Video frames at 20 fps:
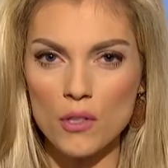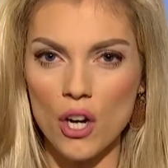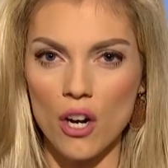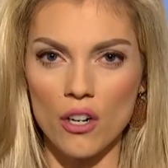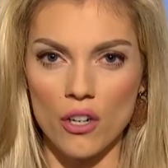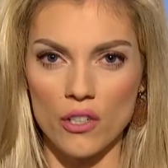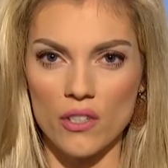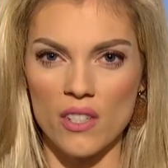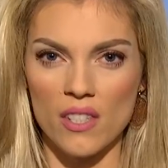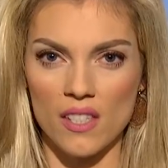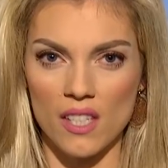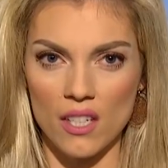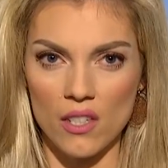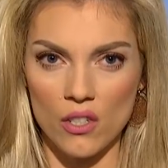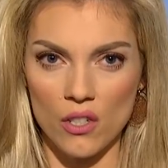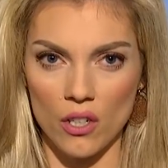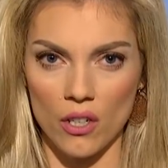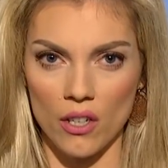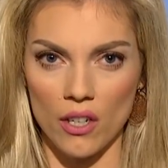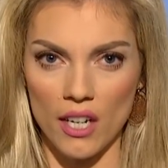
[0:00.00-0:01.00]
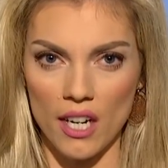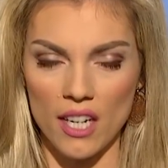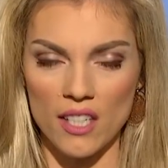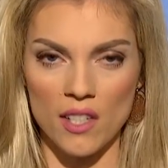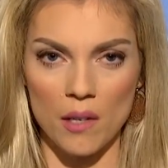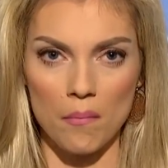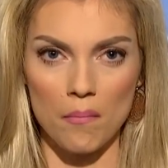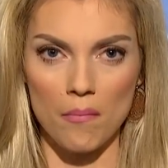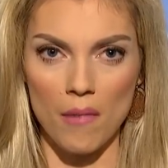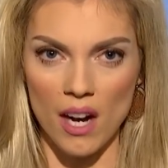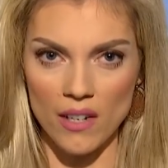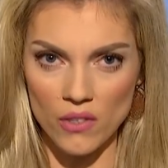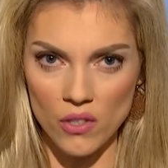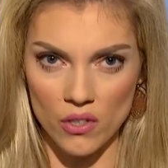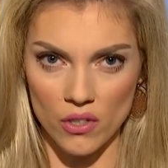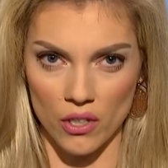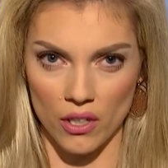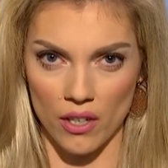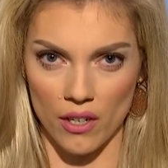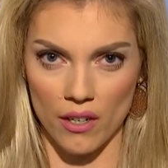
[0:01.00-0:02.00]
Jong-un's sister is a
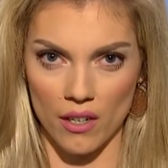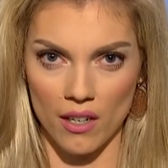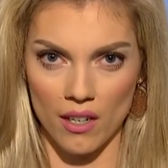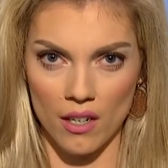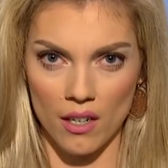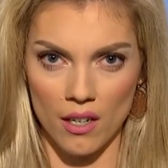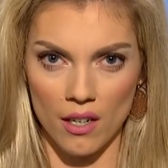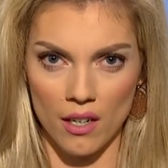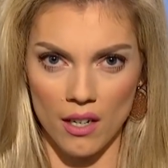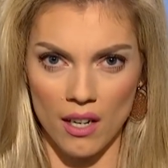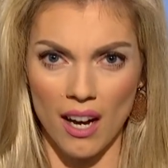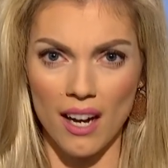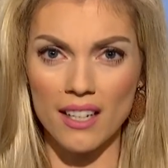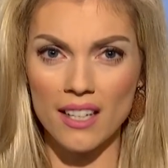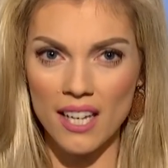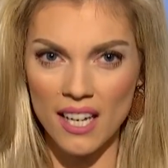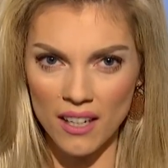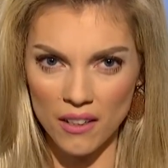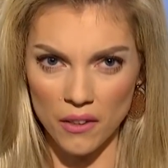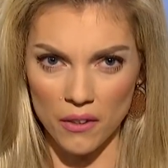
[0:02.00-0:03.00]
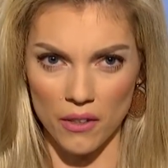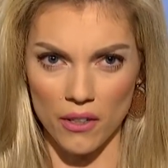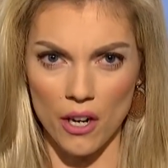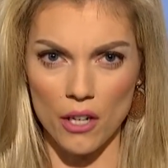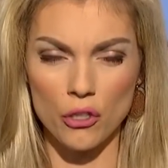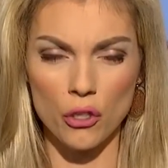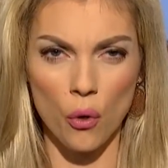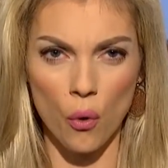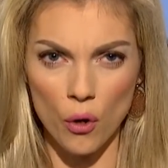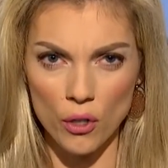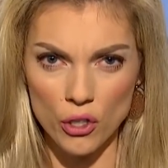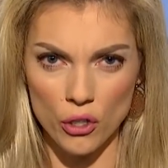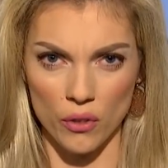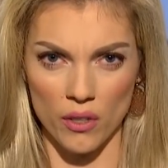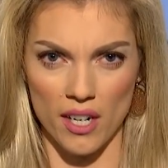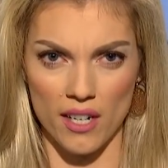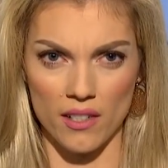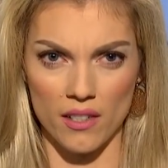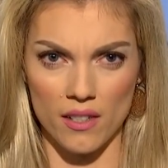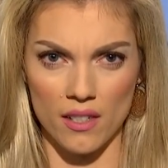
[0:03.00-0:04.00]
monster, a killer, a
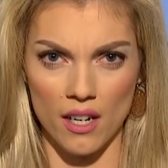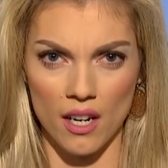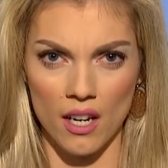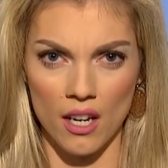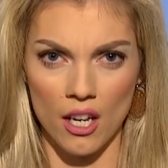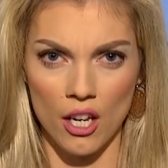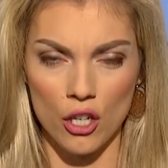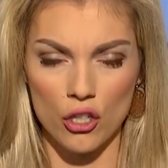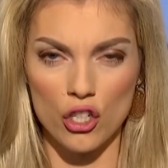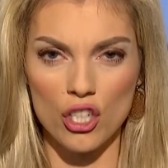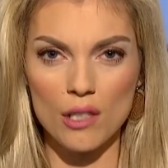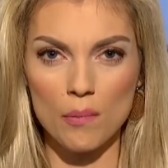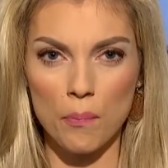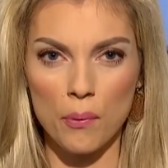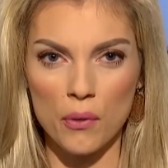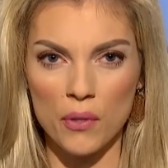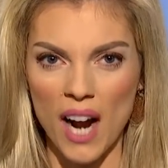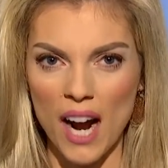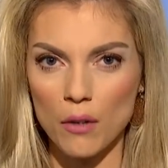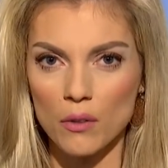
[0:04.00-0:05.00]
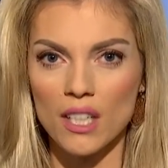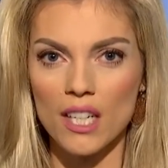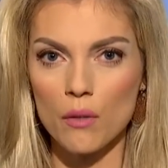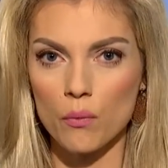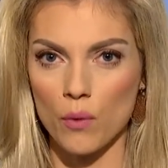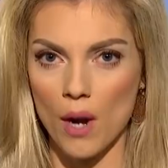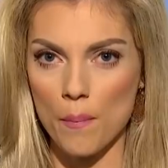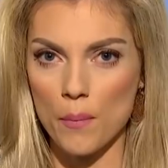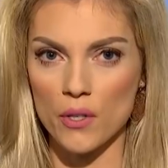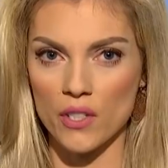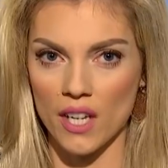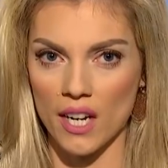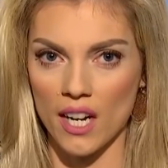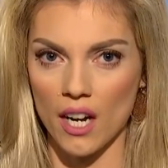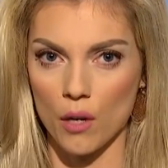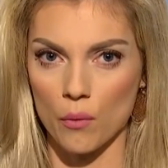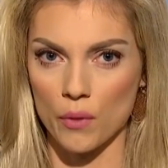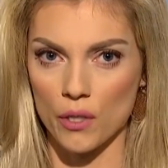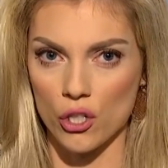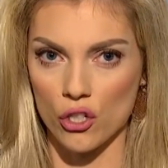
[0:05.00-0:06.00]
torturist. She's proudly representing
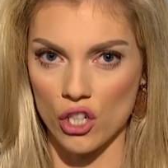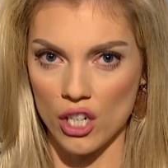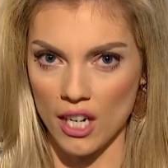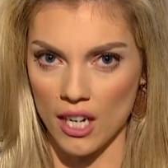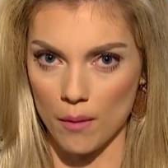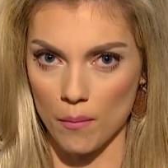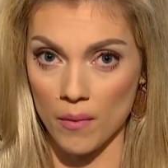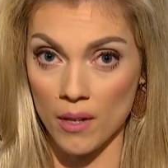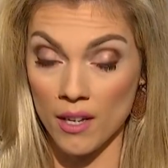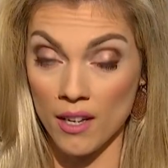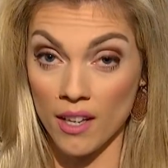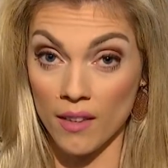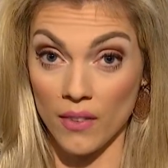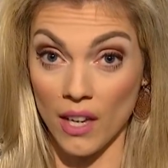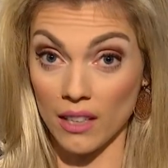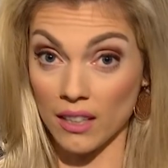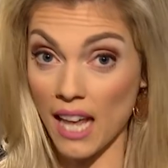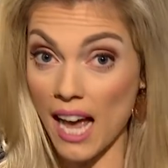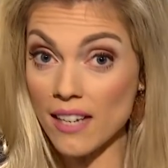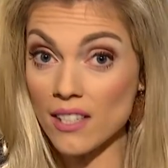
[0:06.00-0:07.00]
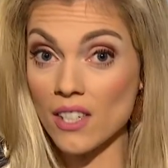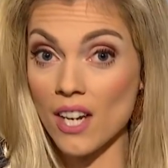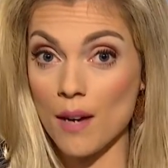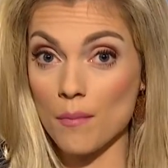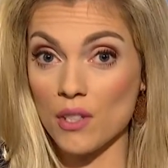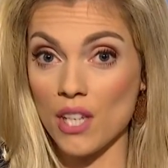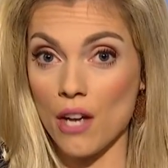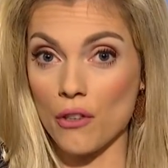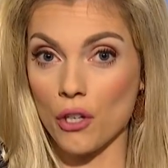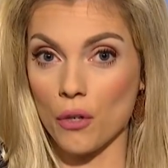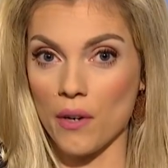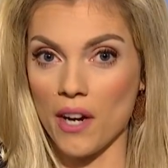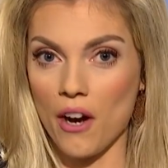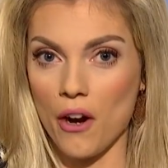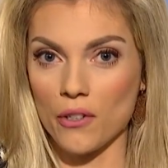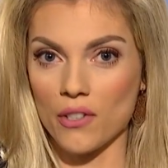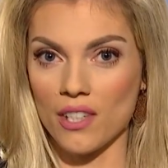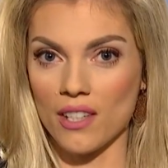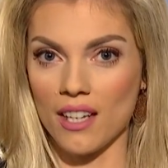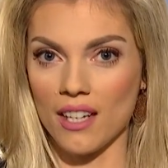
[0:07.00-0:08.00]
a regime that last time South Korea
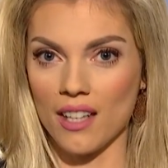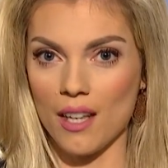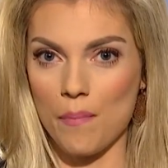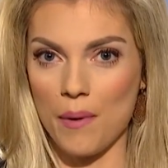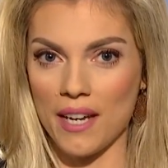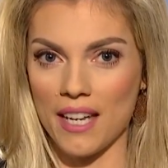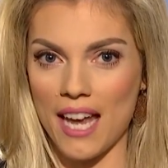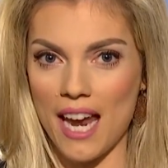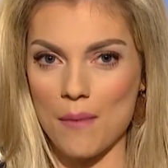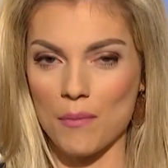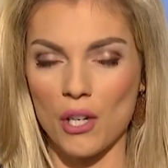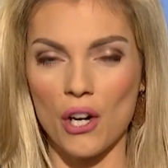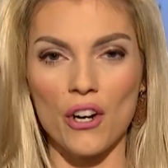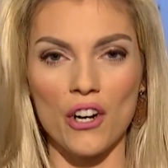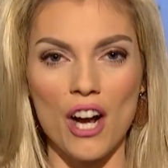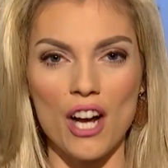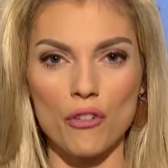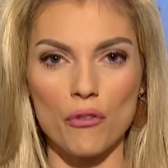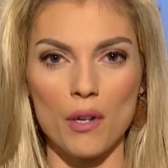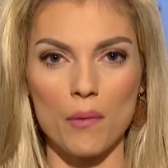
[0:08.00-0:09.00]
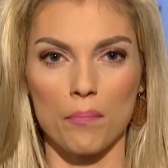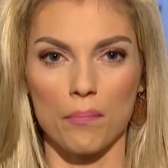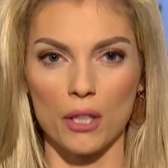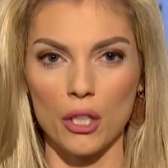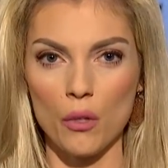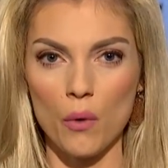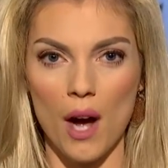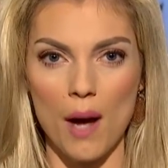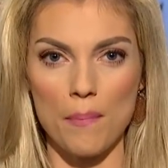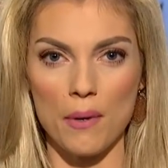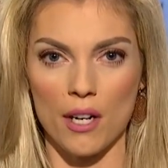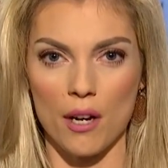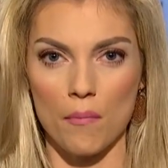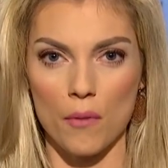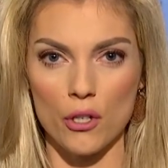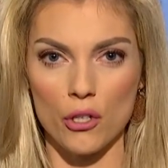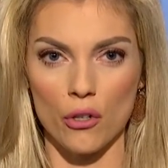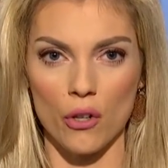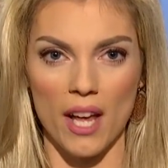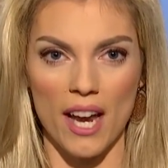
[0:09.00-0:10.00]
hosted the Olympic Games, her country blew up a
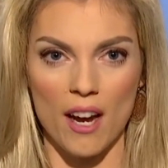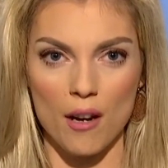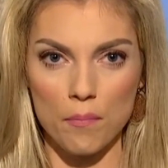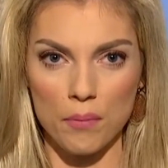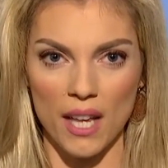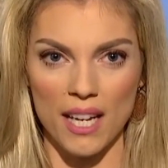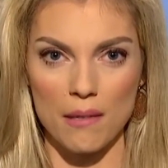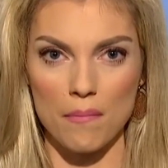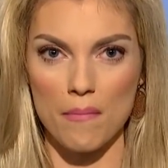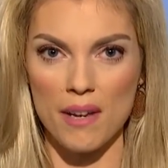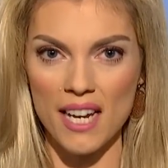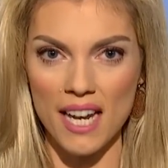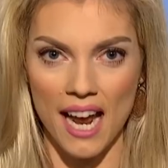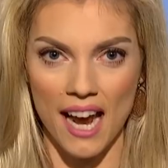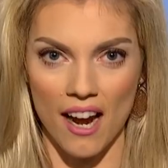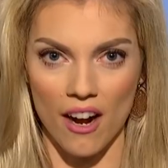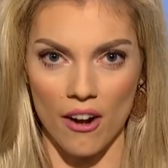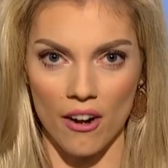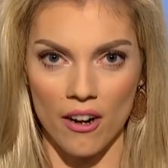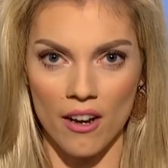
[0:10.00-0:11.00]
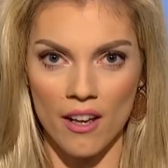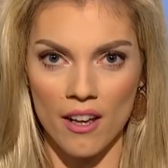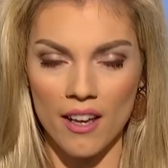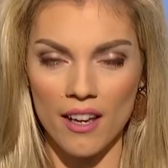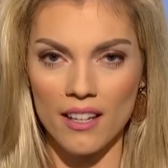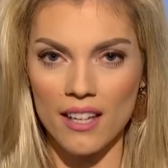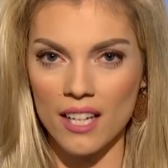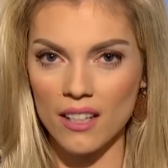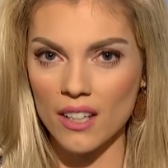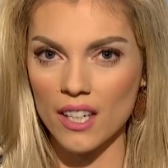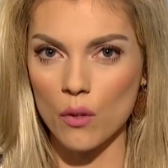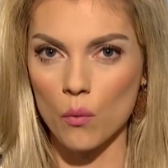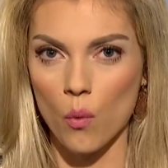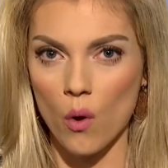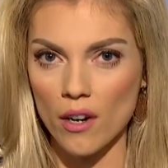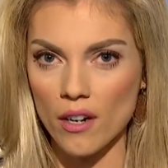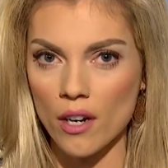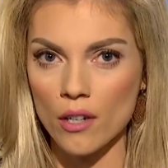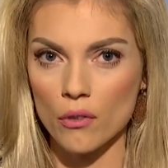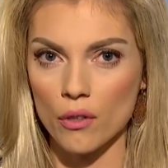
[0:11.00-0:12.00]
commercial airplane midair, killing
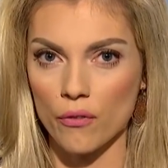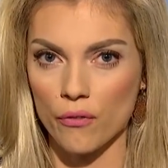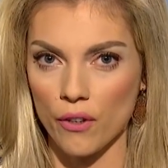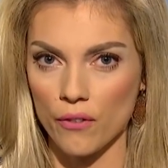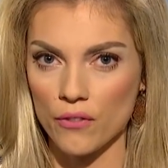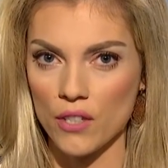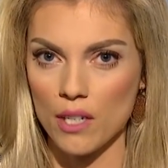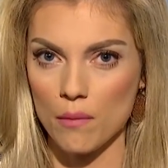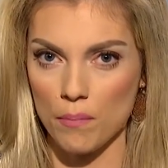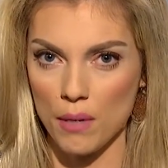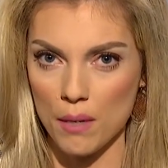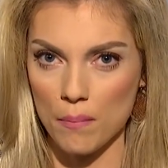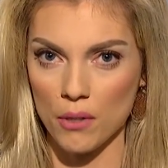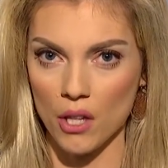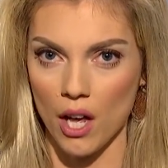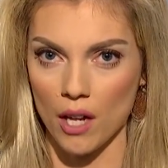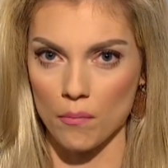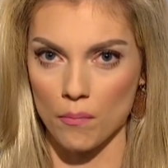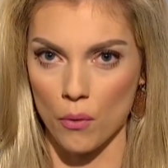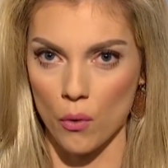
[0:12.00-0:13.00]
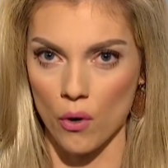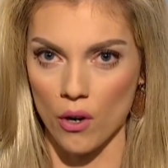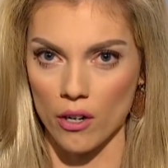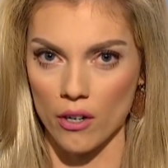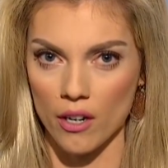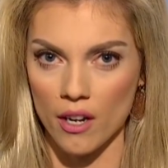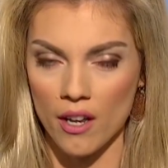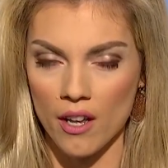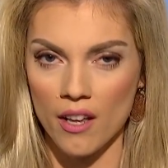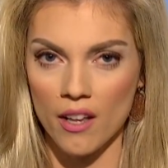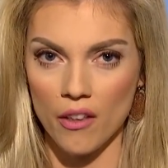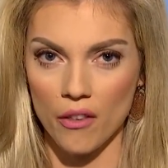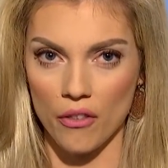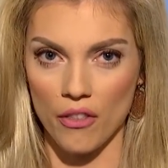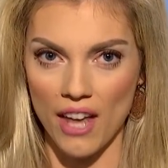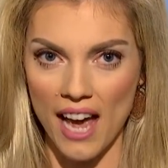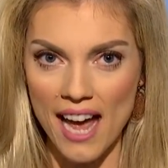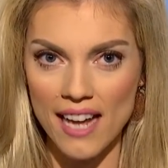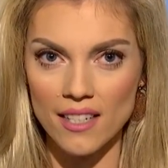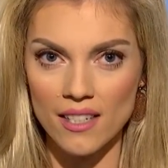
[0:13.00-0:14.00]
115 people on board.
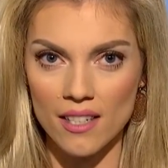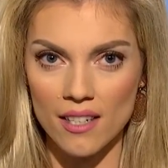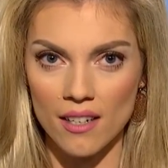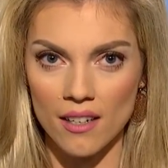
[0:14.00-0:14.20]
That